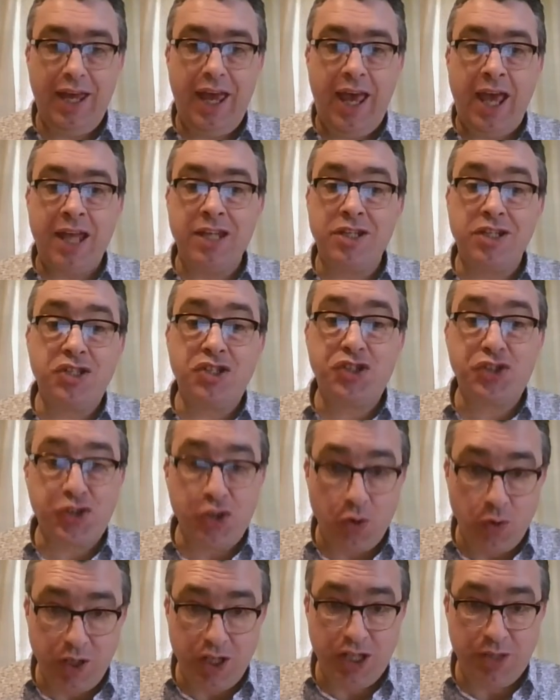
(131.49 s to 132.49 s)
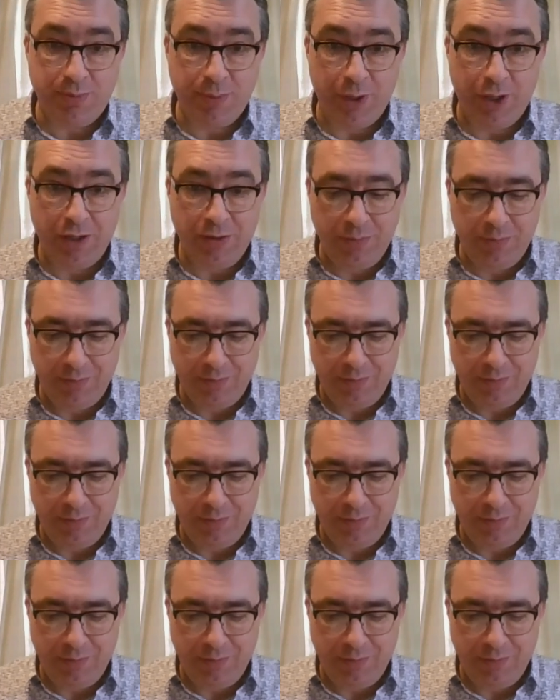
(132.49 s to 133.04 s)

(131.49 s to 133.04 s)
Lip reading: and astonishment.